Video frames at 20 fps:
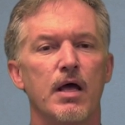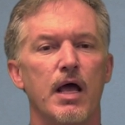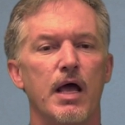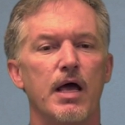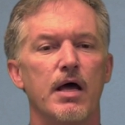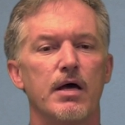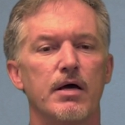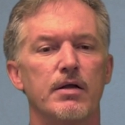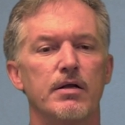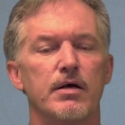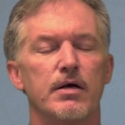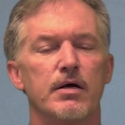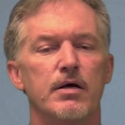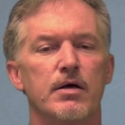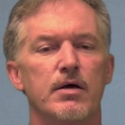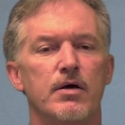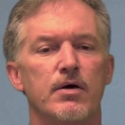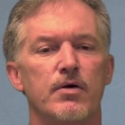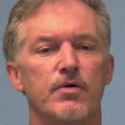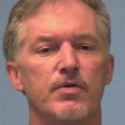And
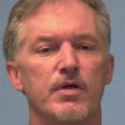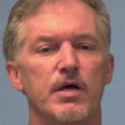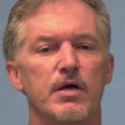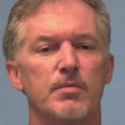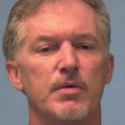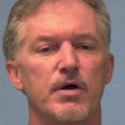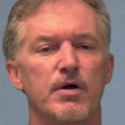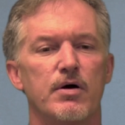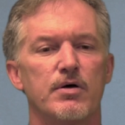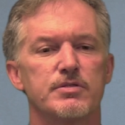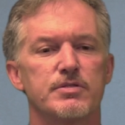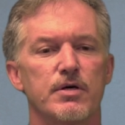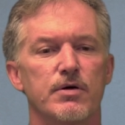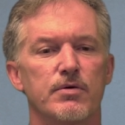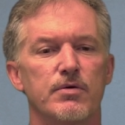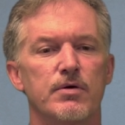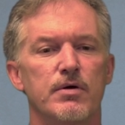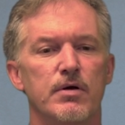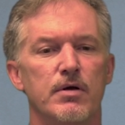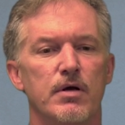think about
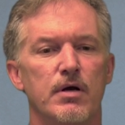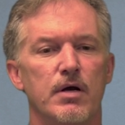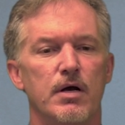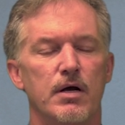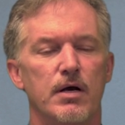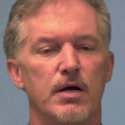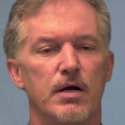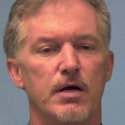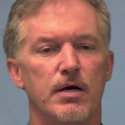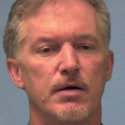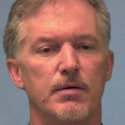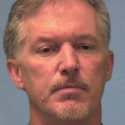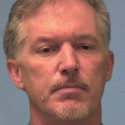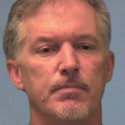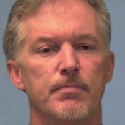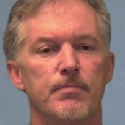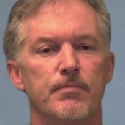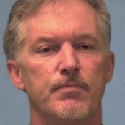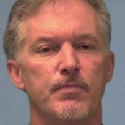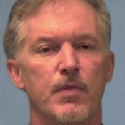also
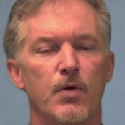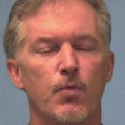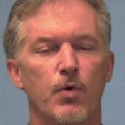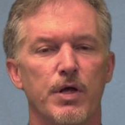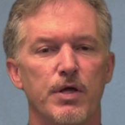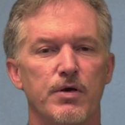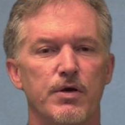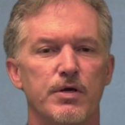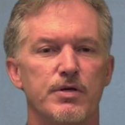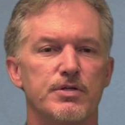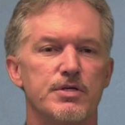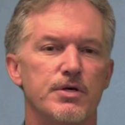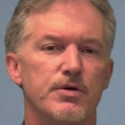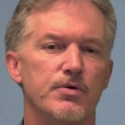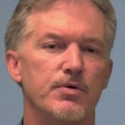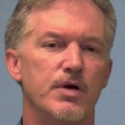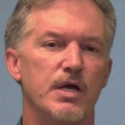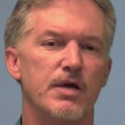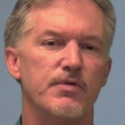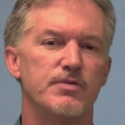what you can
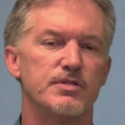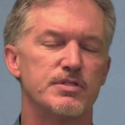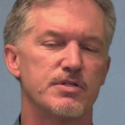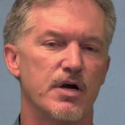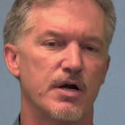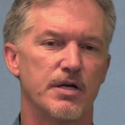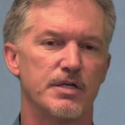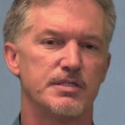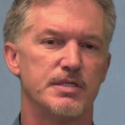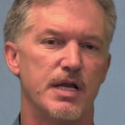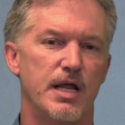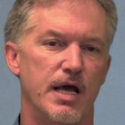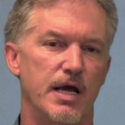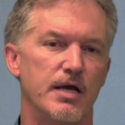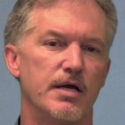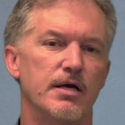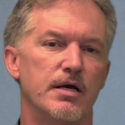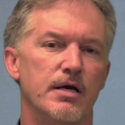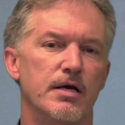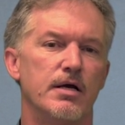do even starting
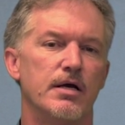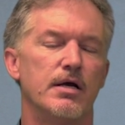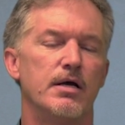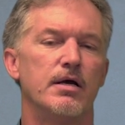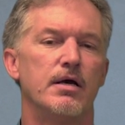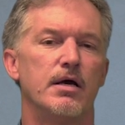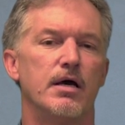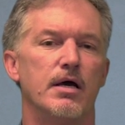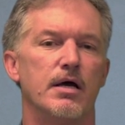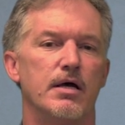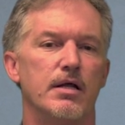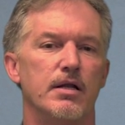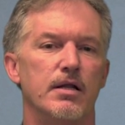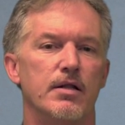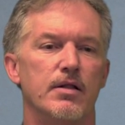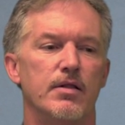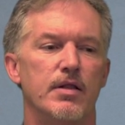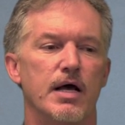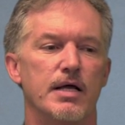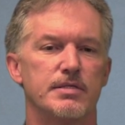today.
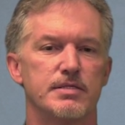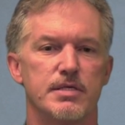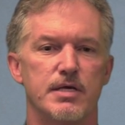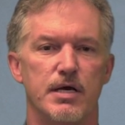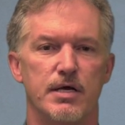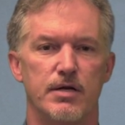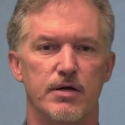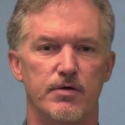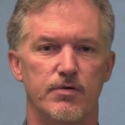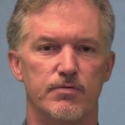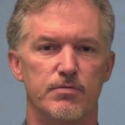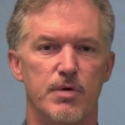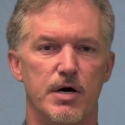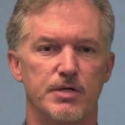And that's the end of